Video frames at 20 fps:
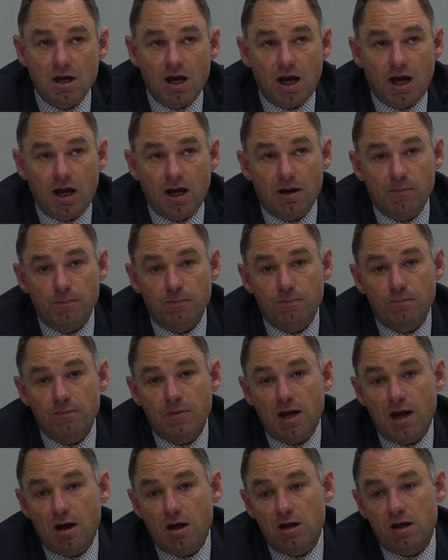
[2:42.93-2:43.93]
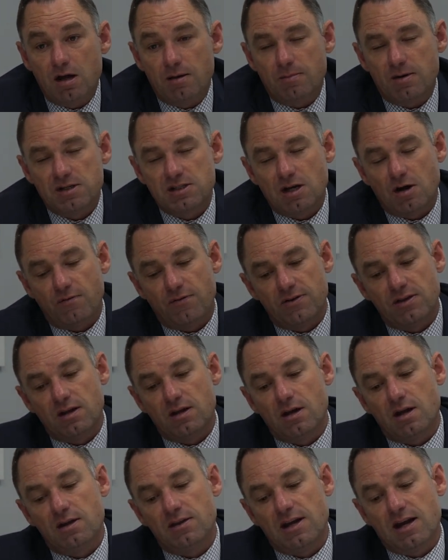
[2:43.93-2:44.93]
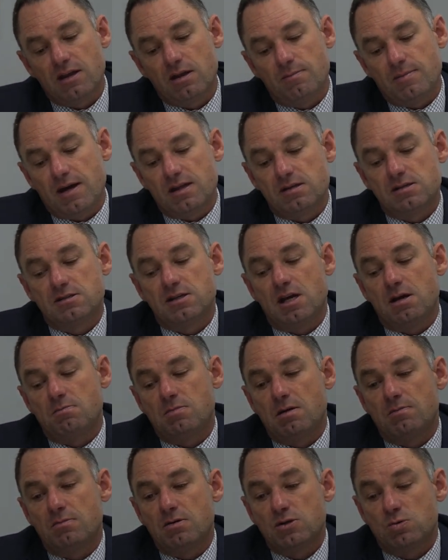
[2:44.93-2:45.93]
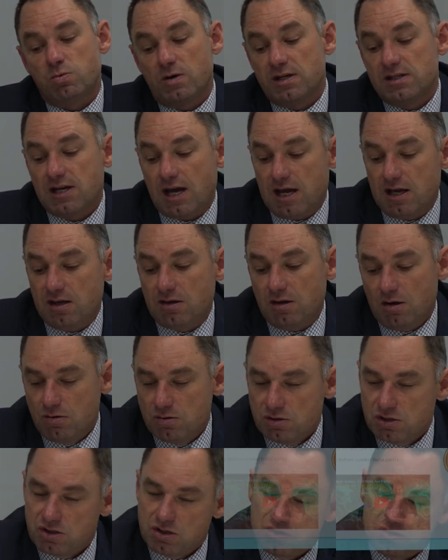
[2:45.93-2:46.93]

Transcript: Myself and the other maths team members, we take those